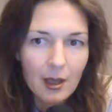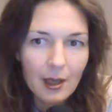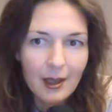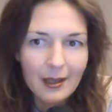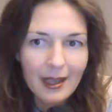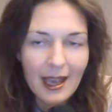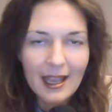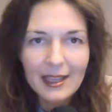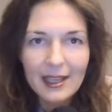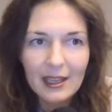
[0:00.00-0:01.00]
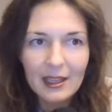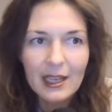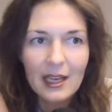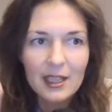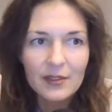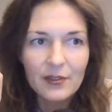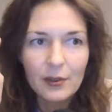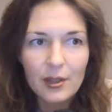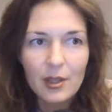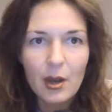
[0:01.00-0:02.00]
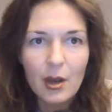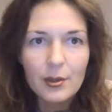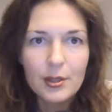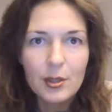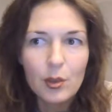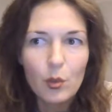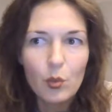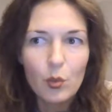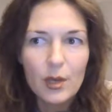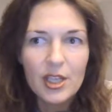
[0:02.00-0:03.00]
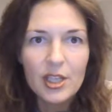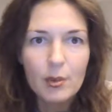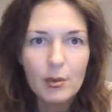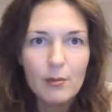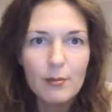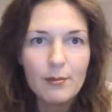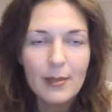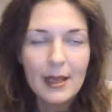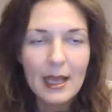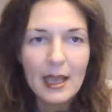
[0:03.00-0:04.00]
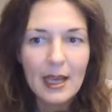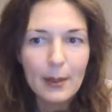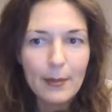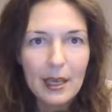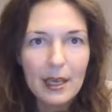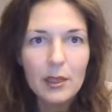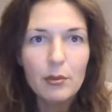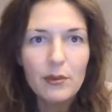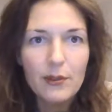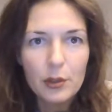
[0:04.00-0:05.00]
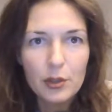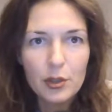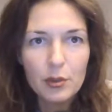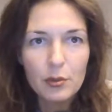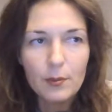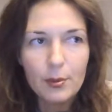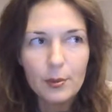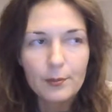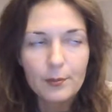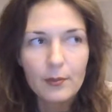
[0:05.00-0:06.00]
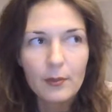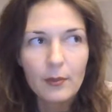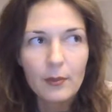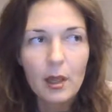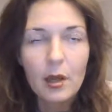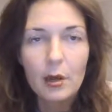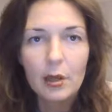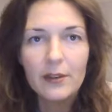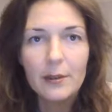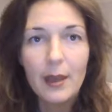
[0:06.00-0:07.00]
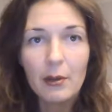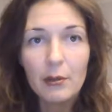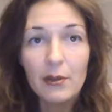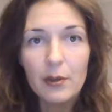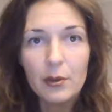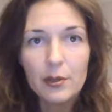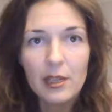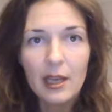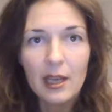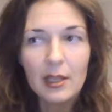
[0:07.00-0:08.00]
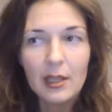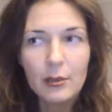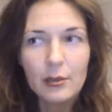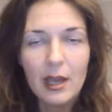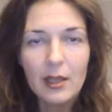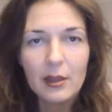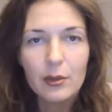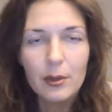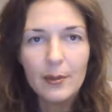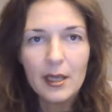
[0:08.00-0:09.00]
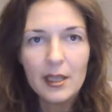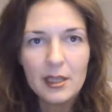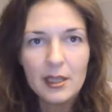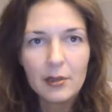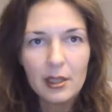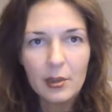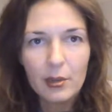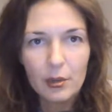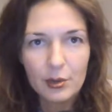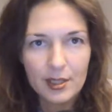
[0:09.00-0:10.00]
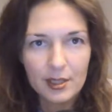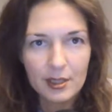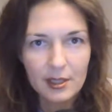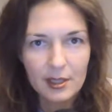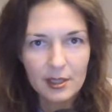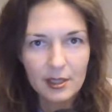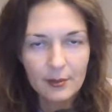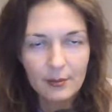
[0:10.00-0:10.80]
And at the end, guys, for those who wish to like make it with YouTube or even make reviews like I do, there are 2 amazing training courses